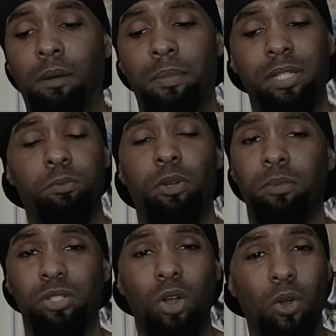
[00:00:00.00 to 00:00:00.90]
That's pretty
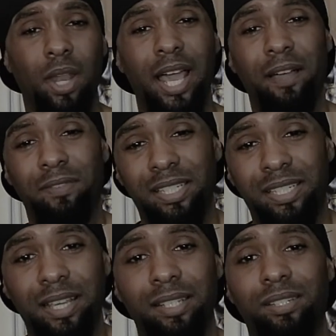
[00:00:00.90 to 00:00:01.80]
much all I have to
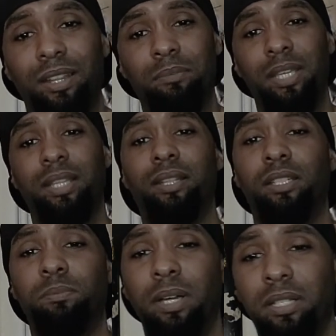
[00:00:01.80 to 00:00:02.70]
say. So let me end
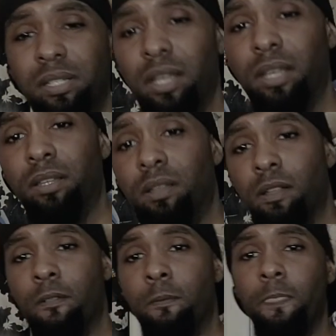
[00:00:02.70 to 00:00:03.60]
this by saying,
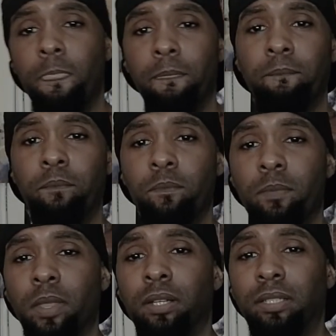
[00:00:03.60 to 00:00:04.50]

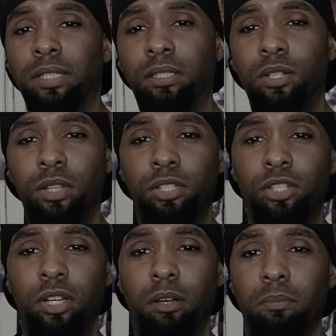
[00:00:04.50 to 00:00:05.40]
get to the
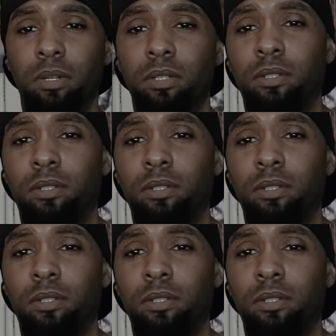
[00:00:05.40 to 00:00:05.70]
gym.